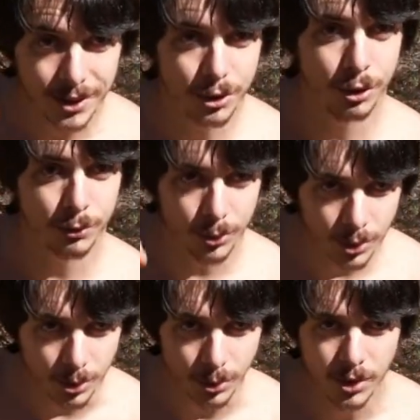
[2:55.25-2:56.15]

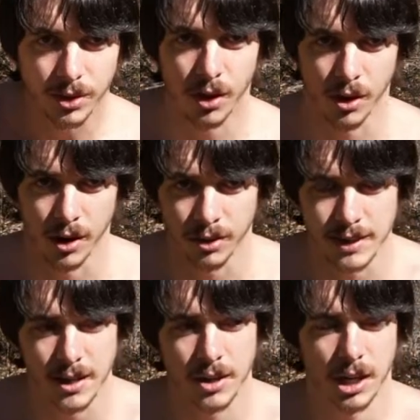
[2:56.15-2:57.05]
through the hearth.
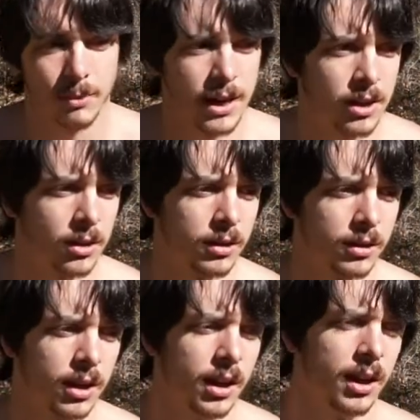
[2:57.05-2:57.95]
That's how you're going to make your